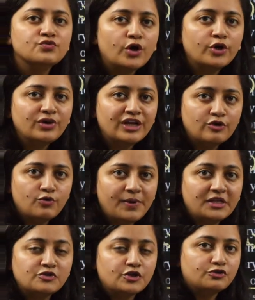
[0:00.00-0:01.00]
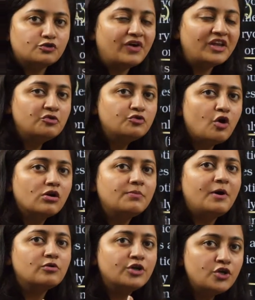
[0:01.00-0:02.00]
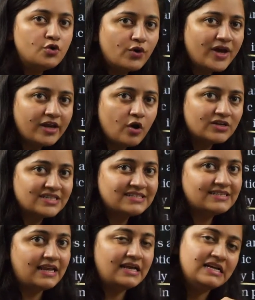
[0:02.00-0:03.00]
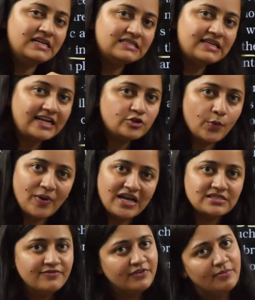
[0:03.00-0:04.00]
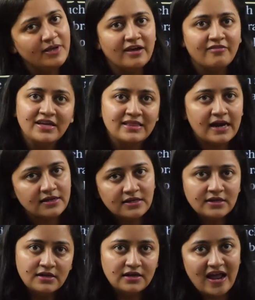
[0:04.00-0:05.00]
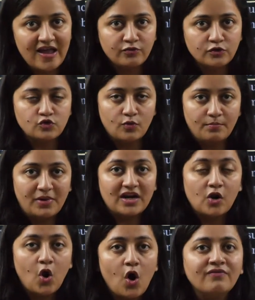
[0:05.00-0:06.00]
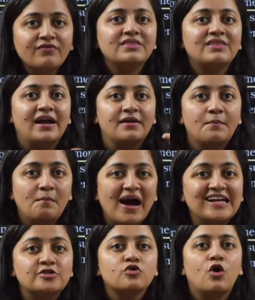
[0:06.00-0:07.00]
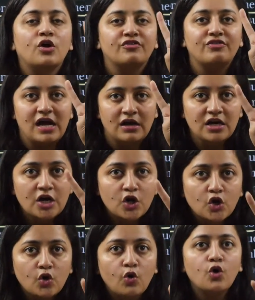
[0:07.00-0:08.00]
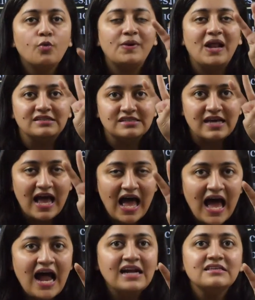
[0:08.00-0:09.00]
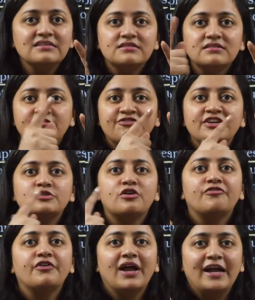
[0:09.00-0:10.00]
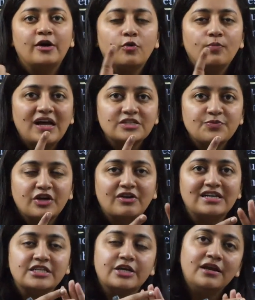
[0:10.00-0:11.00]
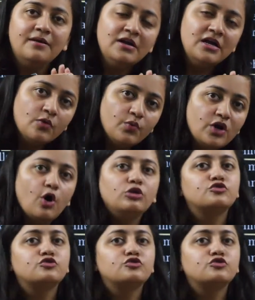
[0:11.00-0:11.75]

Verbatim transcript: is what you need to mention so when you talk about the eukaryotic cell cytoplasm will be having that ribosome. But along with that, mitochondria, chloroplast and the surface of endoplasmic reticulum will